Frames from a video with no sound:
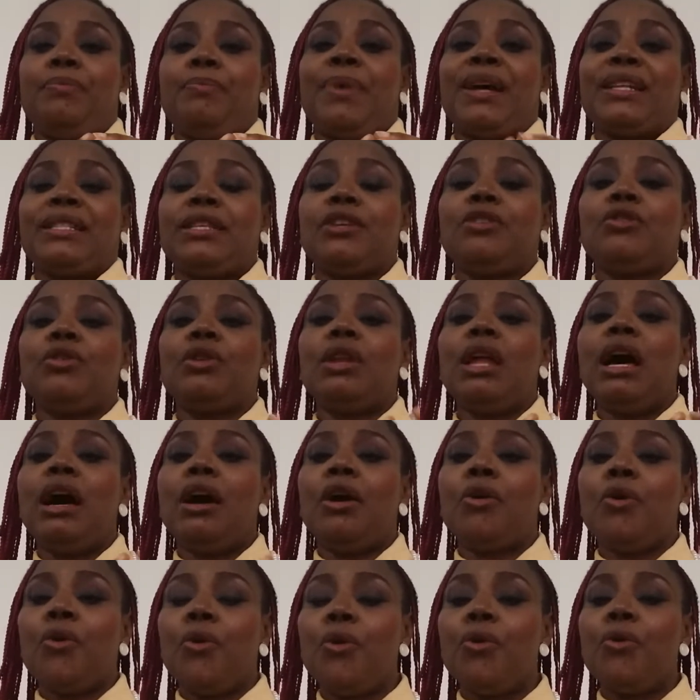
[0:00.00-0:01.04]
particular
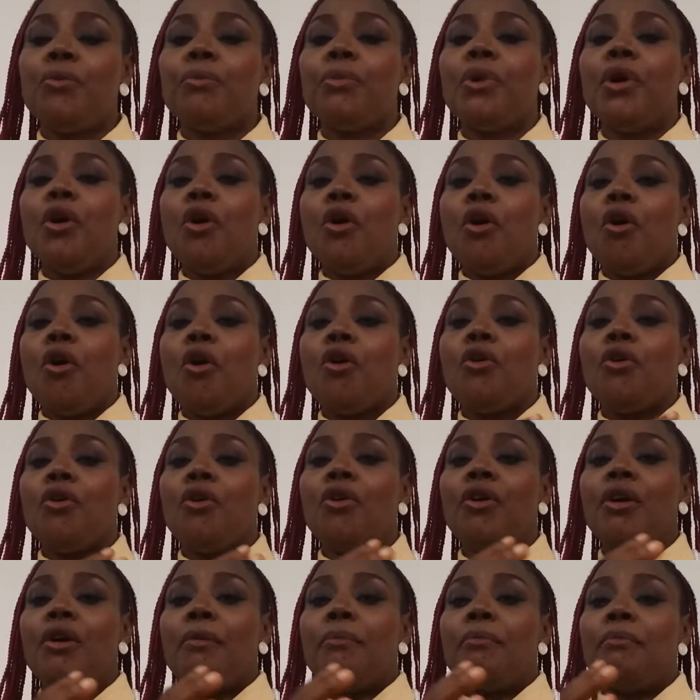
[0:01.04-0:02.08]
home
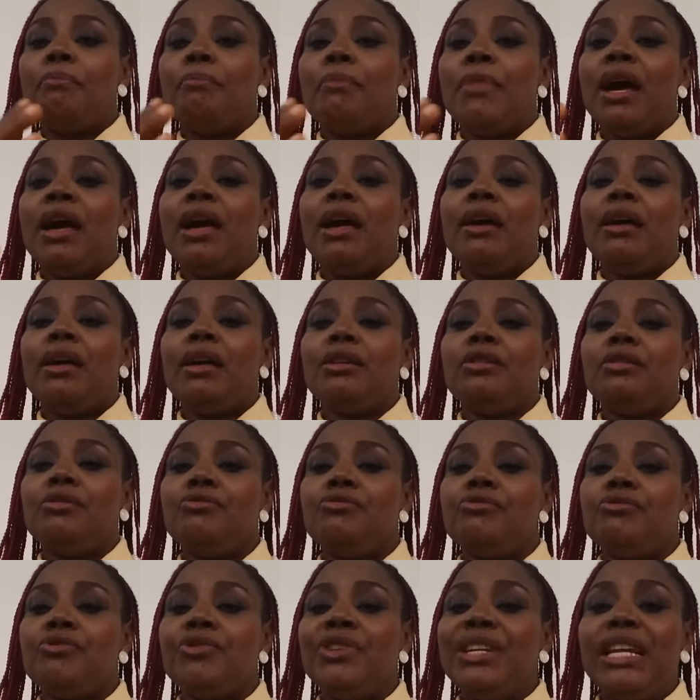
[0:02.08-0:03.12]
or uh,
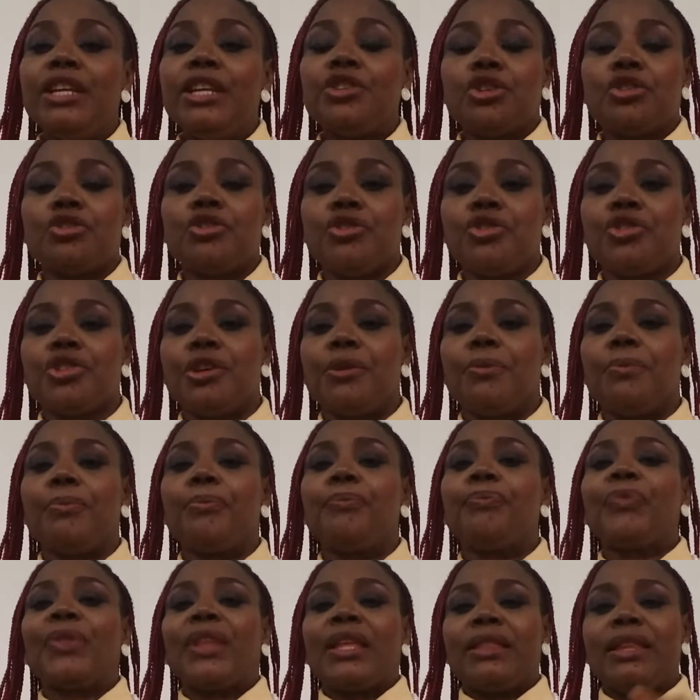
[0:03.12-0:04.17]
relationship.
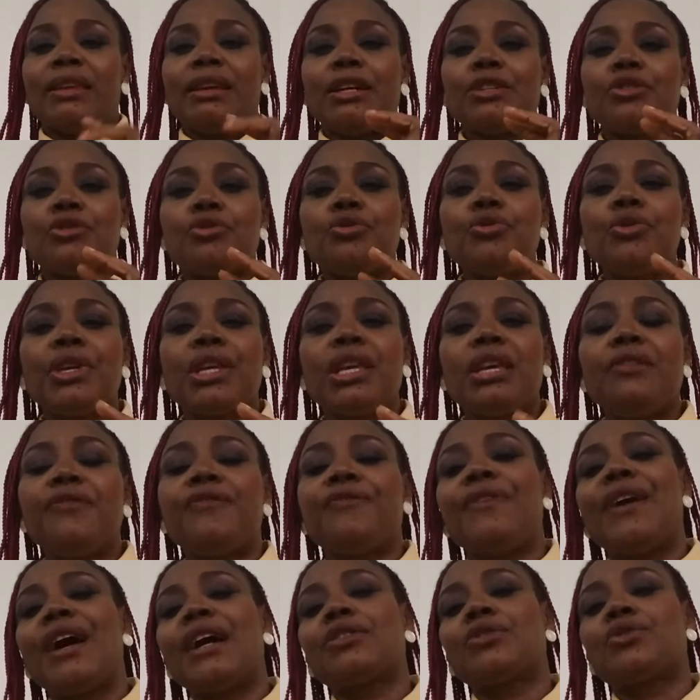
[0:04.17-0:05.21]
There are two key
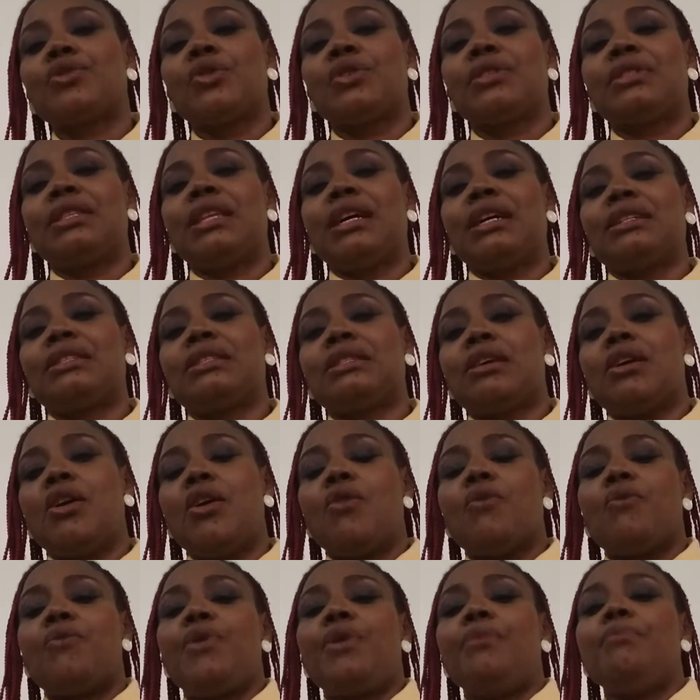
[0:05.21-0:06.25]
factors that
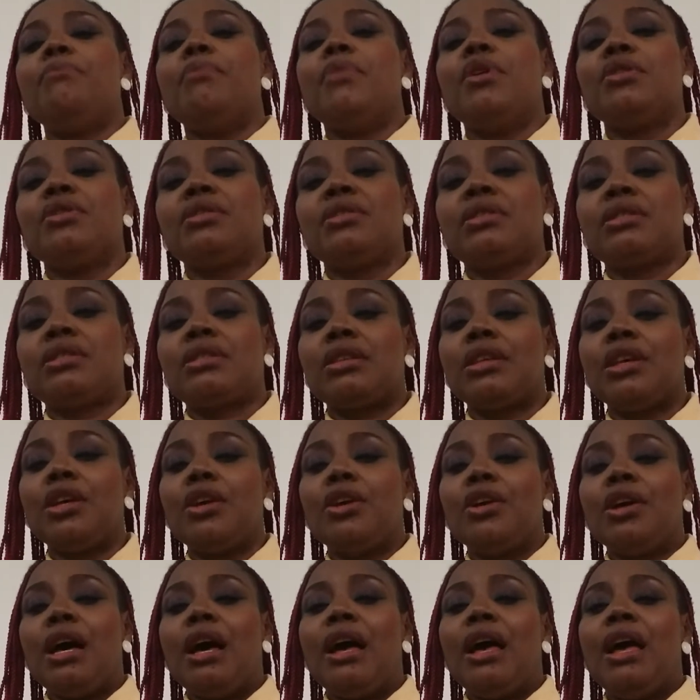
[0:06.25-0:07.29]
we must
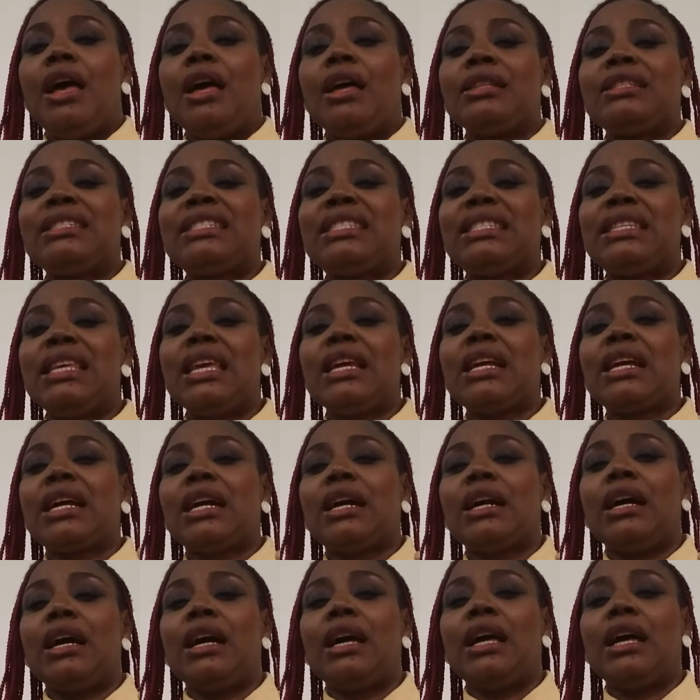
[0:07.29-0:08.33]
uh, take
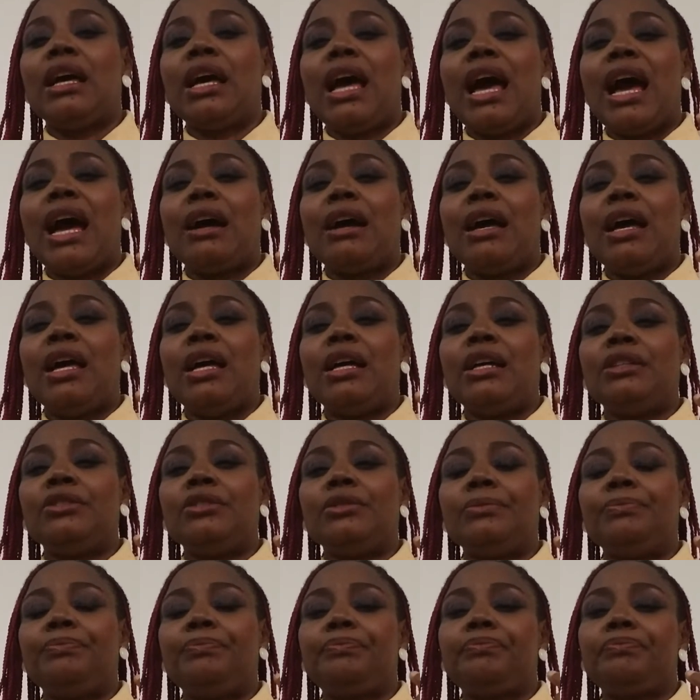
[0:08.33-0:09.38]
uh,
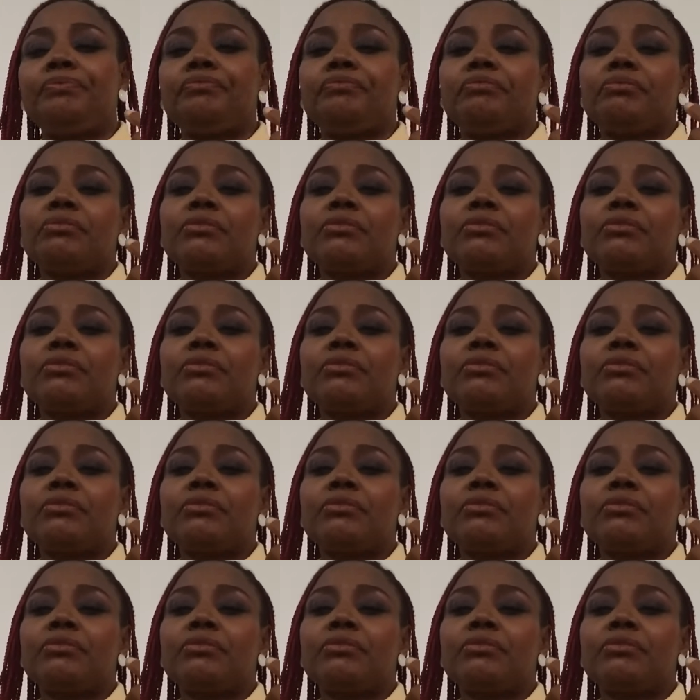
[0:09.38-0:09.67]
um,